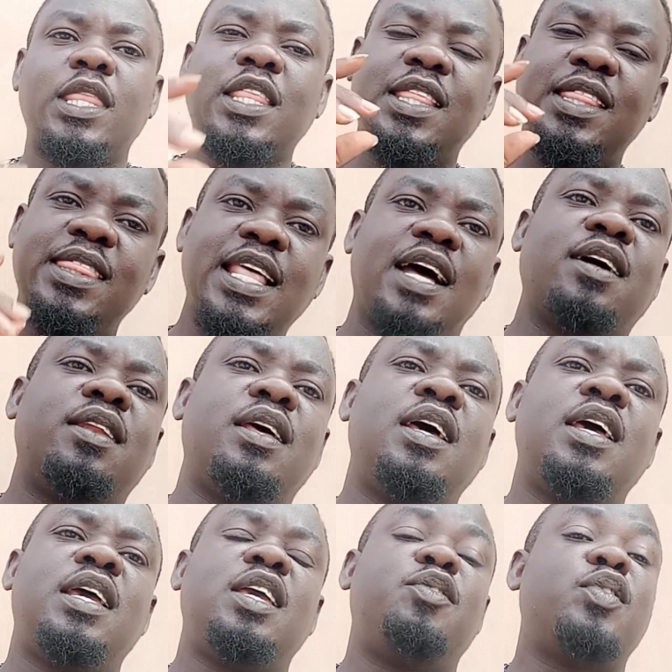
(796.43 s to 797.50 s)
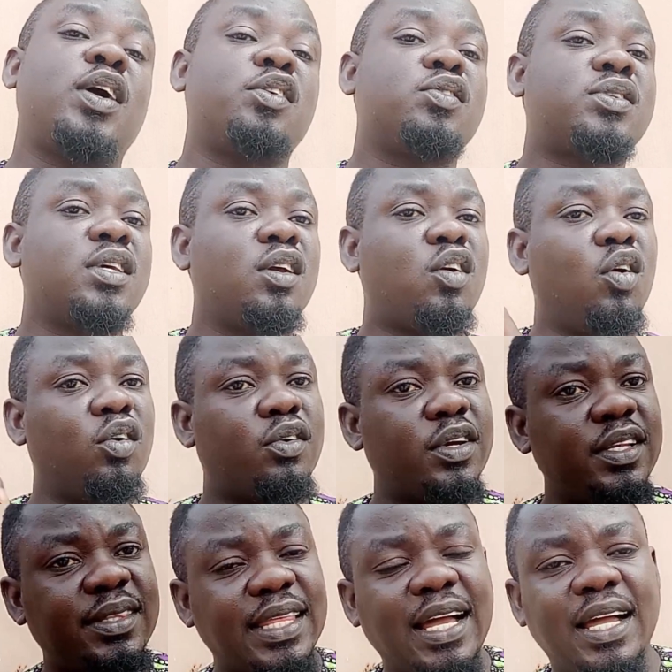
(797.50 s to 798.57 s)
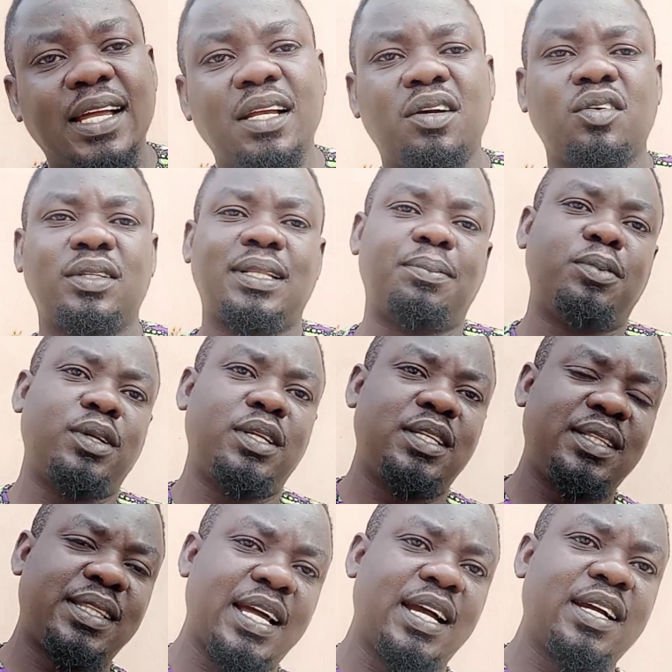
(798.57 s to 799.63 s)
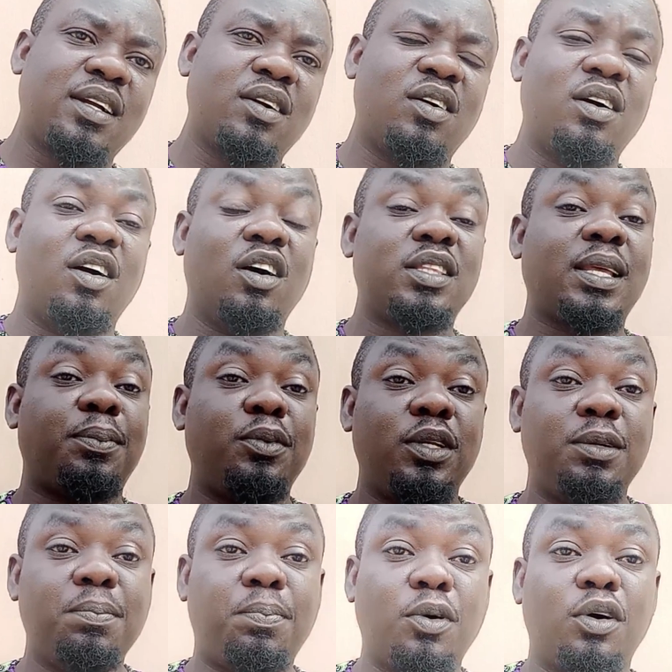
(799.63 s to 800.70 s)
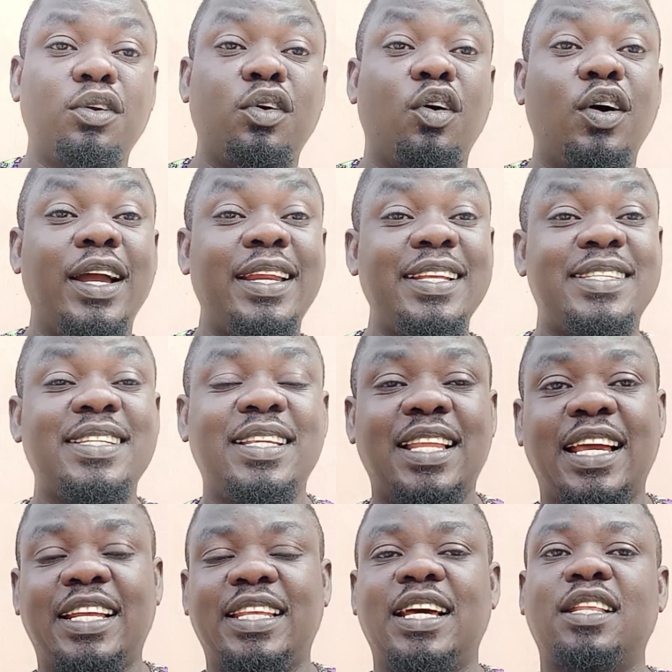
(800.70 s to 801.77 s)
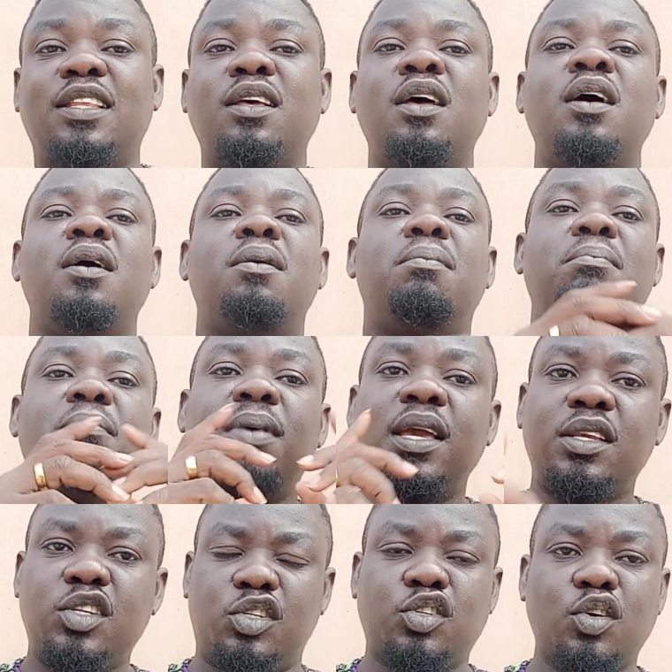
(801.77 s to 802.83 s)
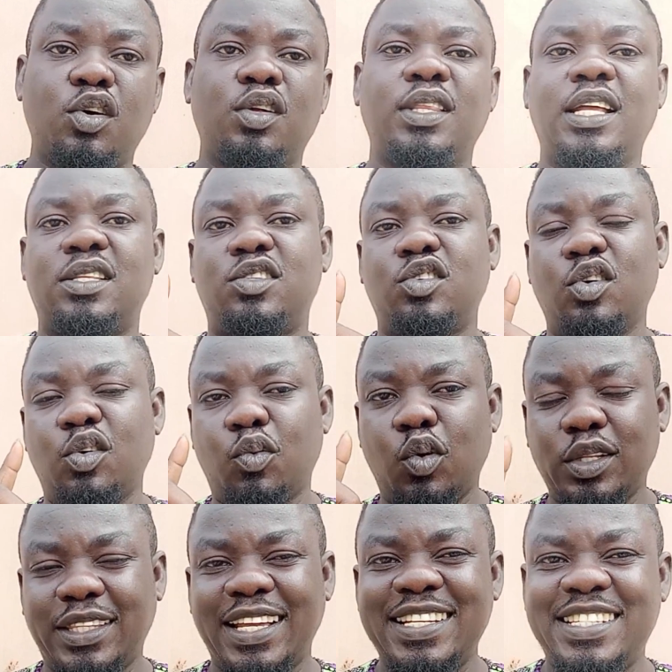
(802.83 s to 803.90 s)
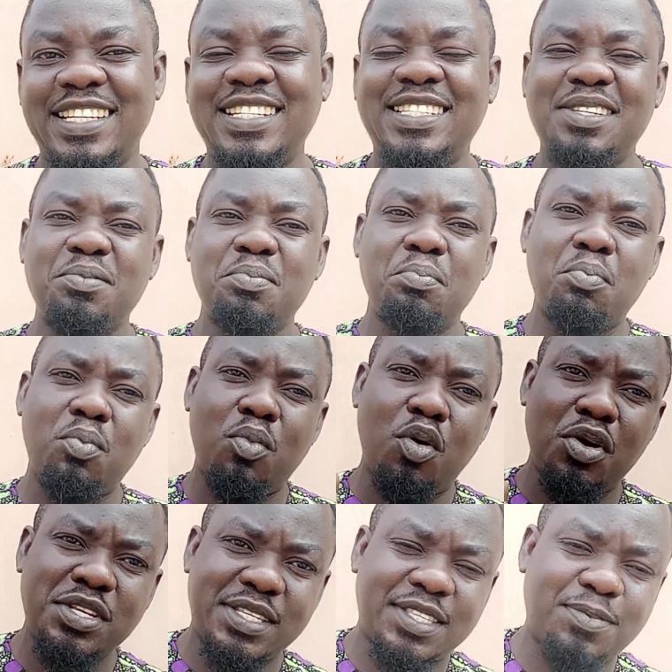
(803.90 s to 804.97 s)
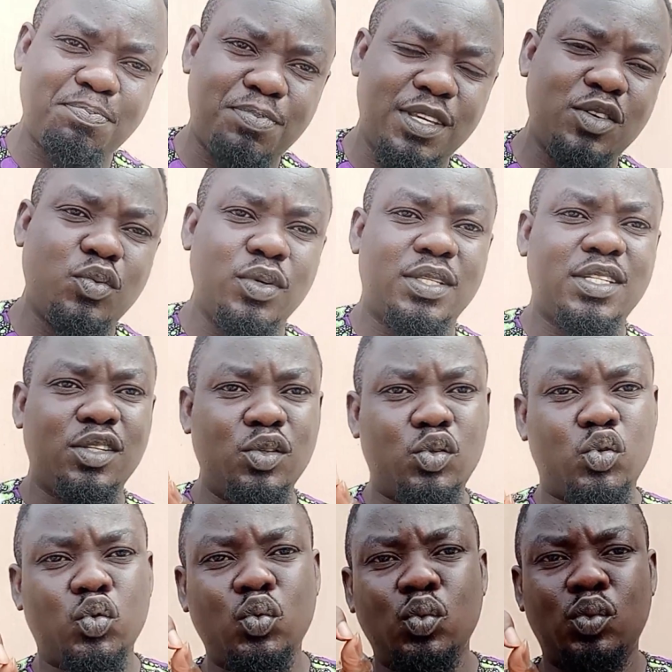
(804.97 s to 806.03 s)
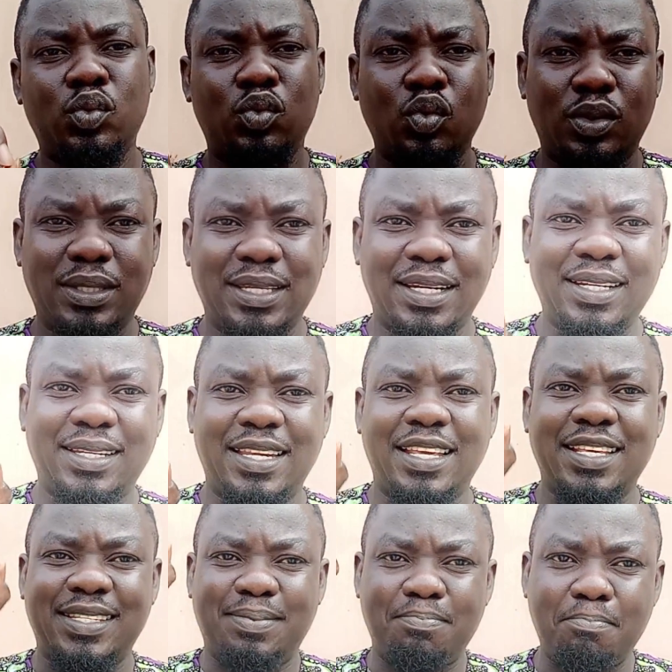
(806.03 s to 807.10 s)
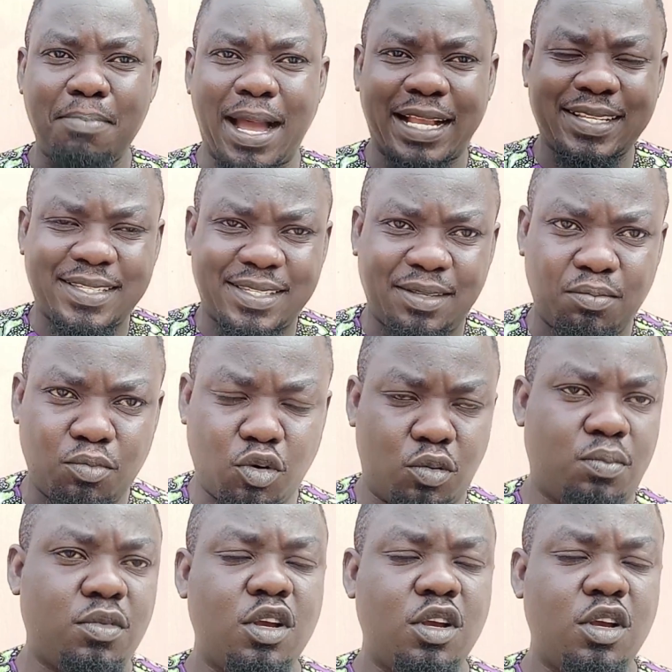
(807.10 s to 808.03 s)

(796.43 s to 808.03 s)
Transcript: Now, if you are using concrete tank or tarpaulin tank or tarpaulin pond or anything like that, make sure that your water changing must be within 2 to 3 days maximum.